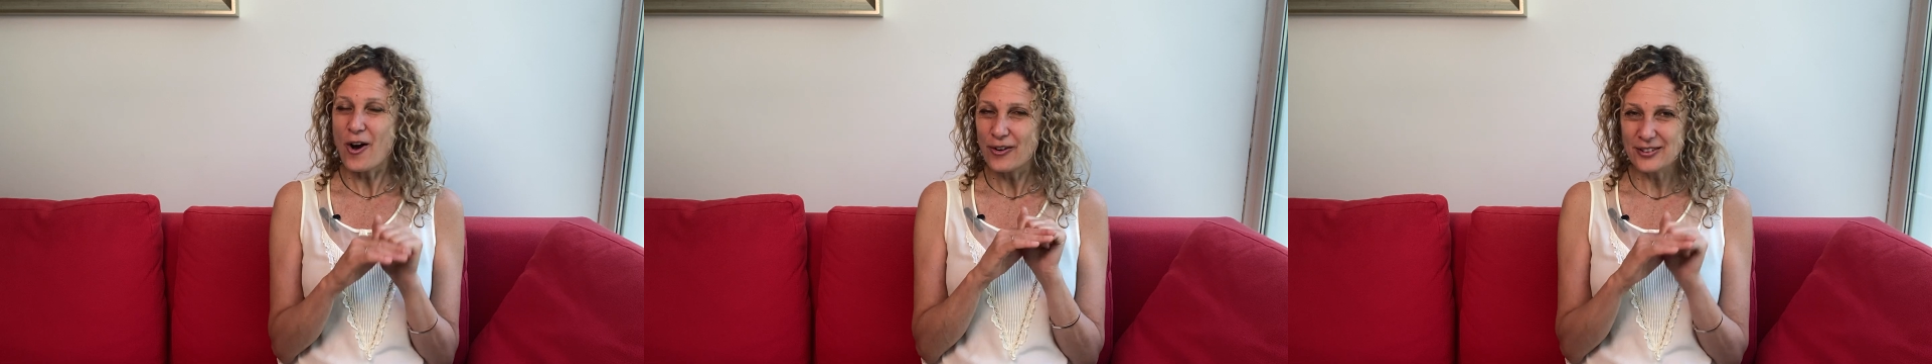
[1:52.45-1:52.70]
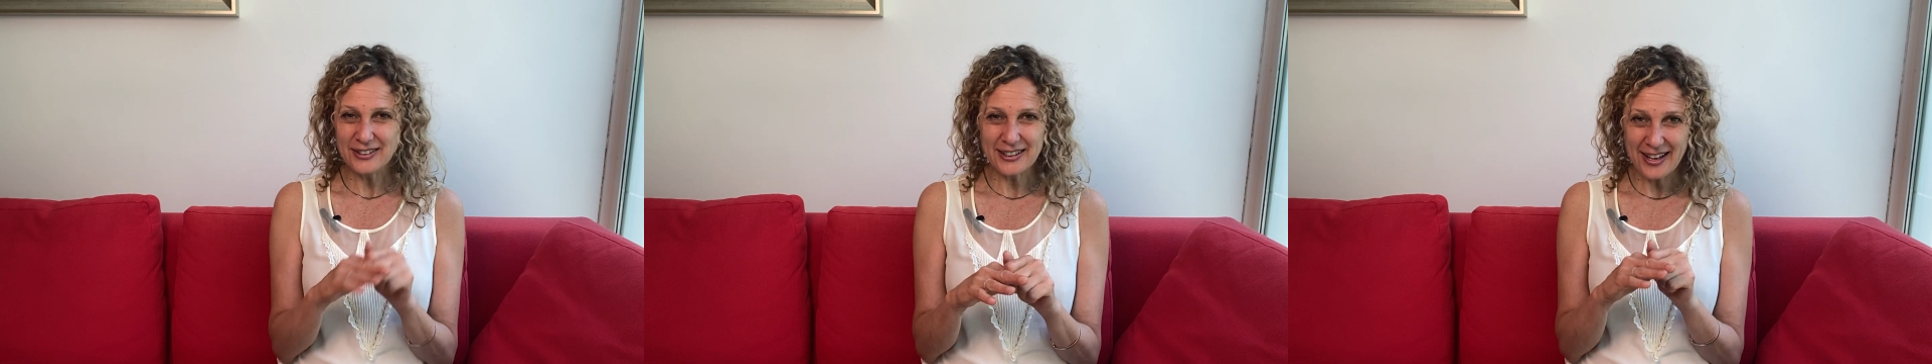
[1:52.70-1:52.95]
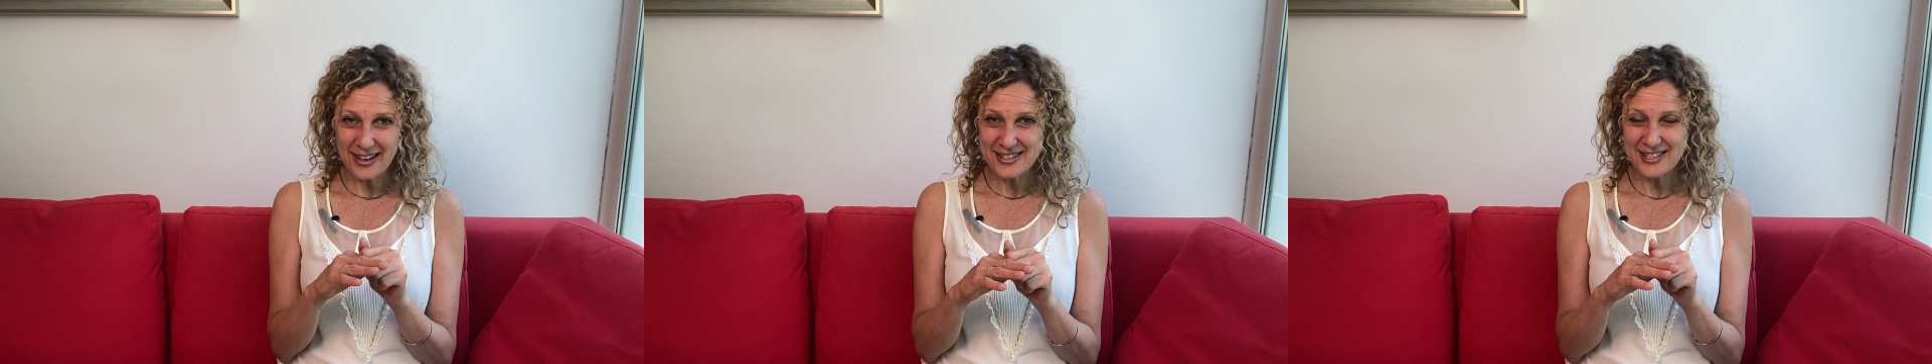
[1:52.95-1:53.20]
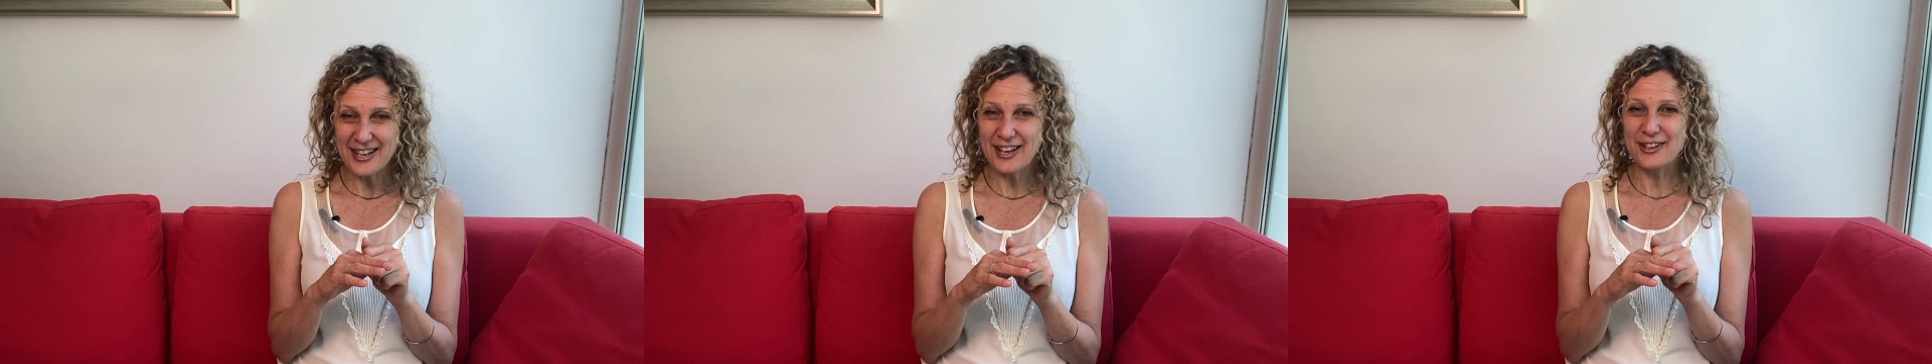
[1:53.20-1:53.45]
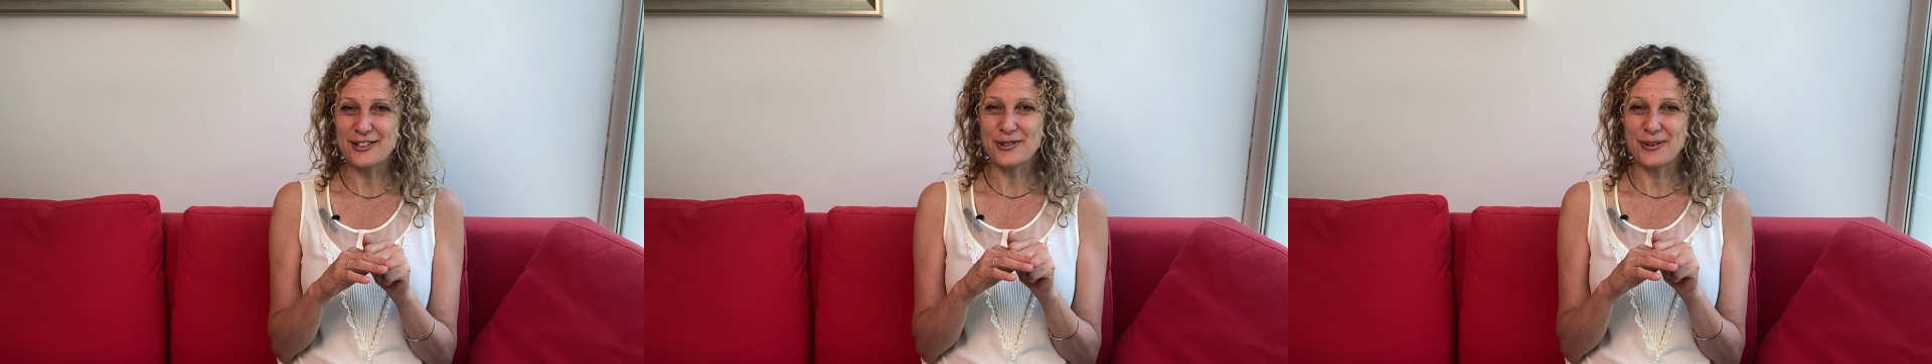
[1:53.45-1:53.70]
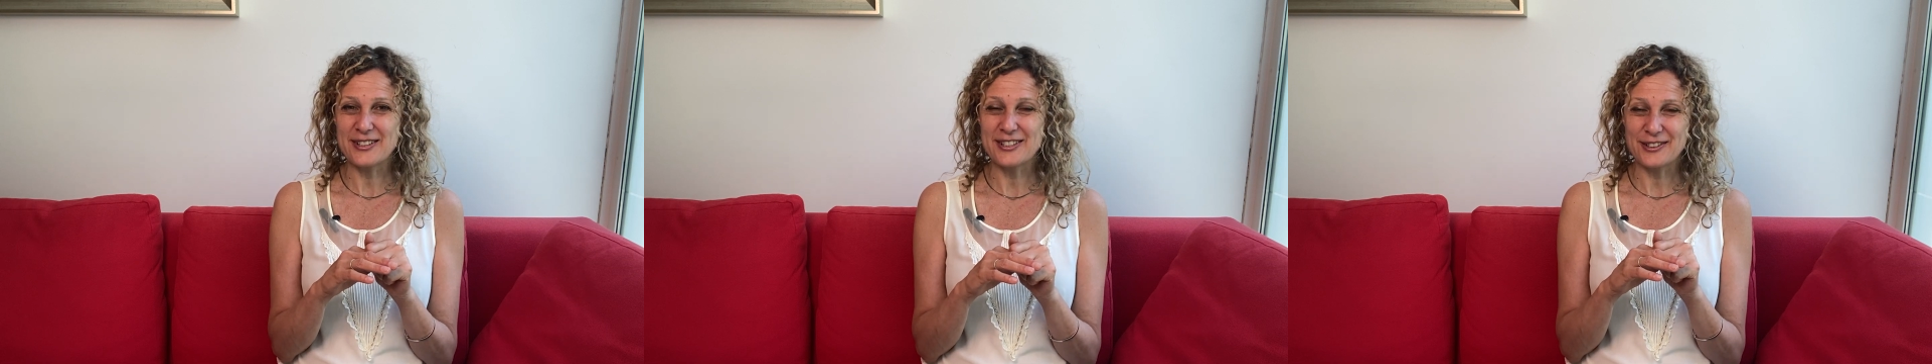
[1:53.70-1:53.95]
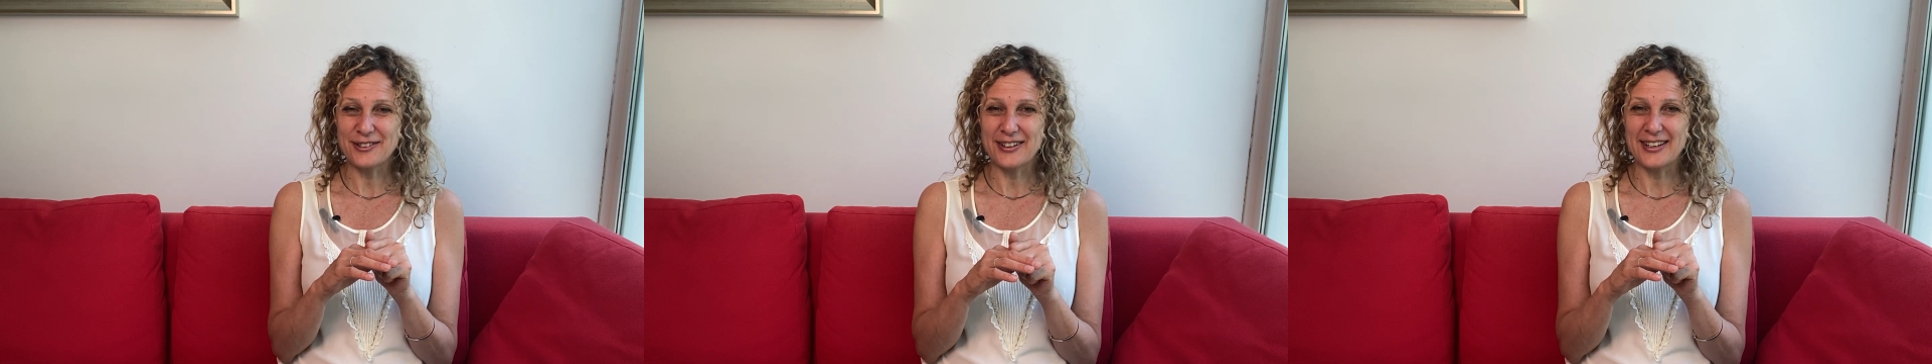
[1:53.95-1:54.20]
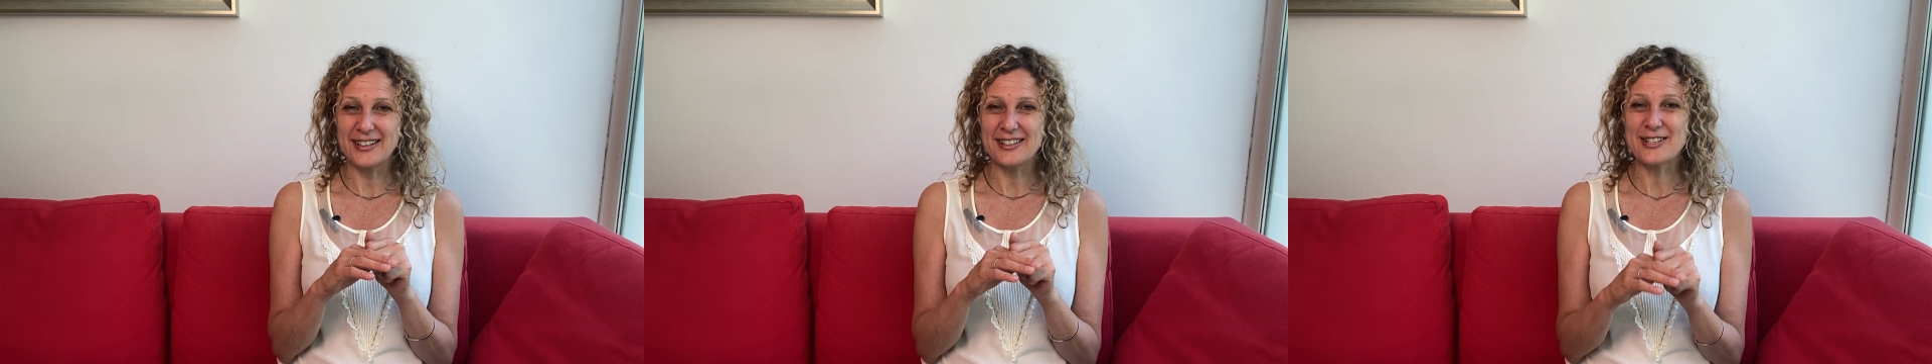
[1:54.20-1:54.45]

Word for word: only S E L twenty-three.